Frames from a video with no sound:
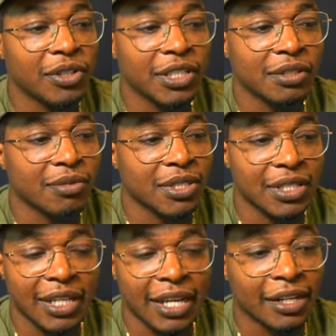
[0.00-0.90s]
this
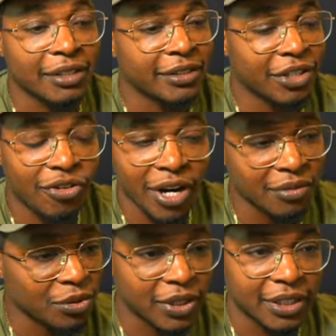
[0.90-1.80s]
was in
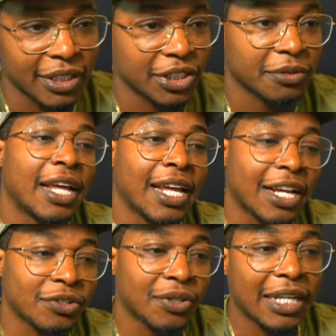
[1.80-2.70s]
incredible condition.
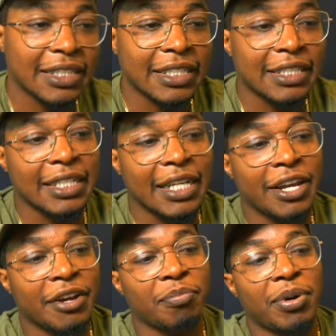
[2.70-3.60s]
As you guys can see
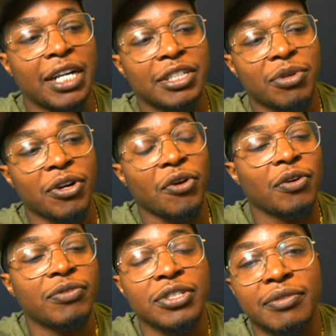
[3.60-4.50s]
here, Poshmark
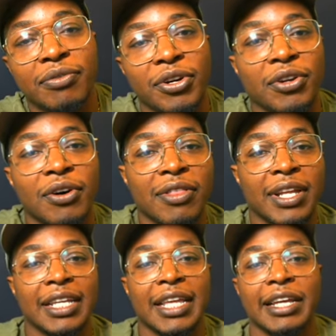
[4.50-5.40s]
offers free
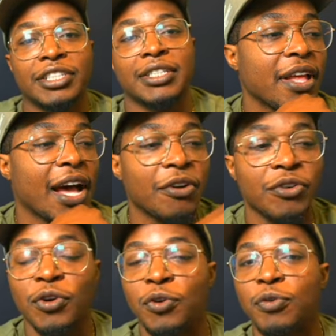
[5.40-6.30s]
authentication. I don't
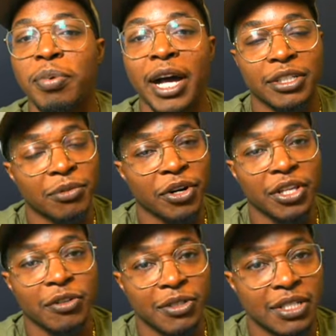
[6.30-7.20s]
know who Poshmark
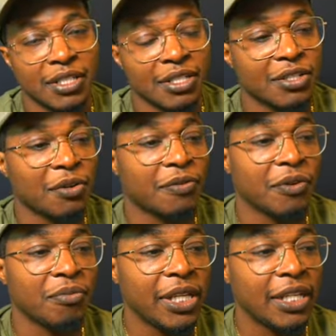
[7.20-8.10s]
uses. So
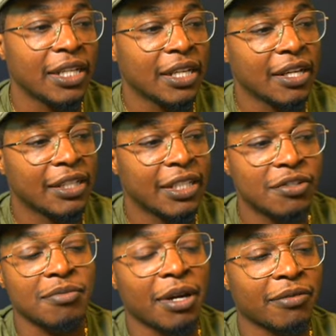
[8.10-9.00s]
for me, this
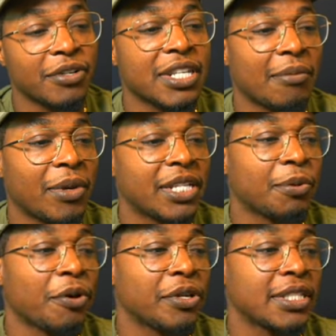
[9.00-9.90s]
was my first time
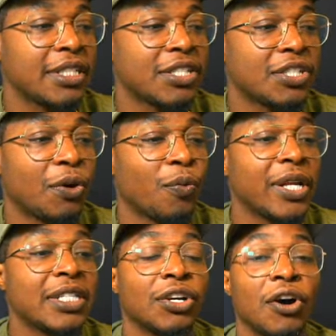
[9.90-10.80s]
experiencing it, so it
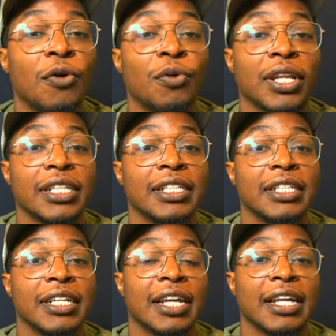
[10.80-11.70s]
went to Oakland
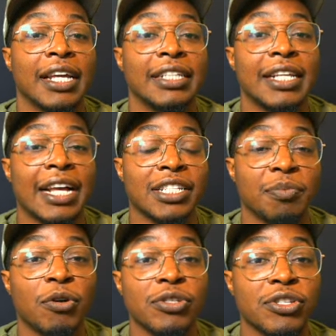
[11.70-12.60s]
in, as
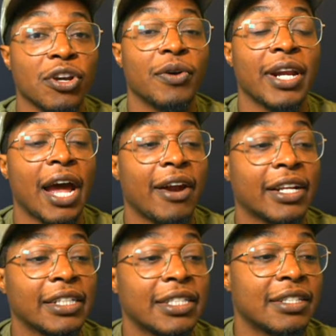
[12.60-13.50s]
opposed to going
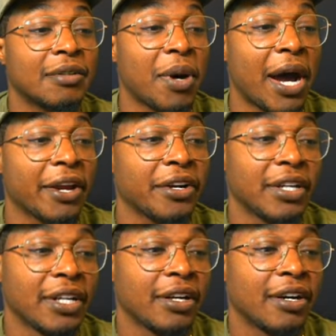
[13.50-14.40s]
directly to the buyer.
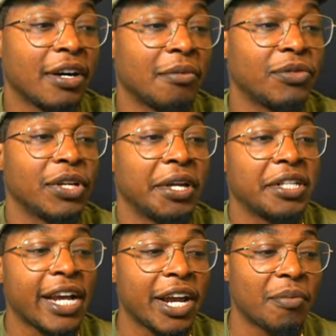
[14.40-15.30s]
Um, the
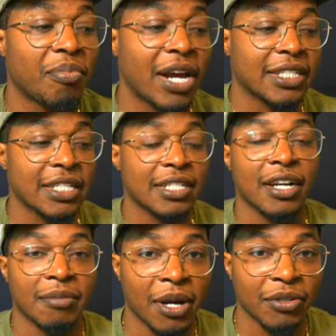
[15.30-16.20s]
entire process
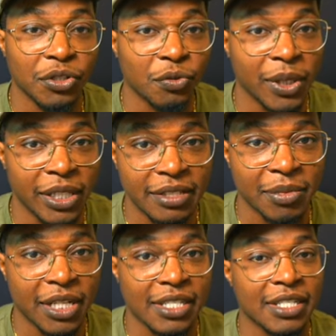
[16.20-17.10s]
took about two weeks
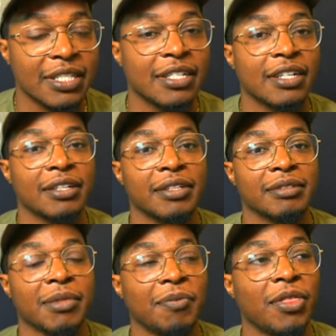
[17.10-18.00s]
because it took
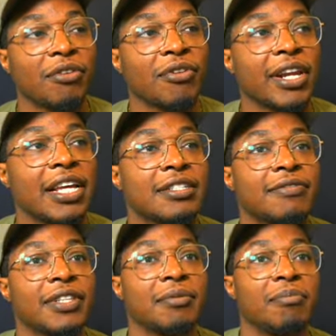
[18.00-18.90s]
maybe three days
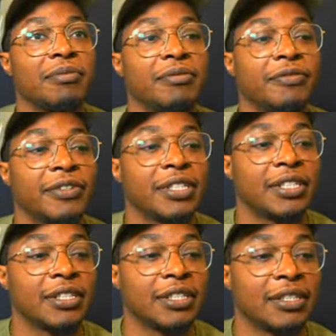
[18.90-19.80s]
for the for
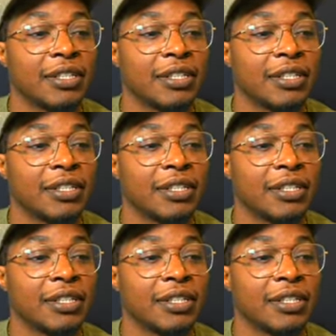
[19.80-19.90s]
the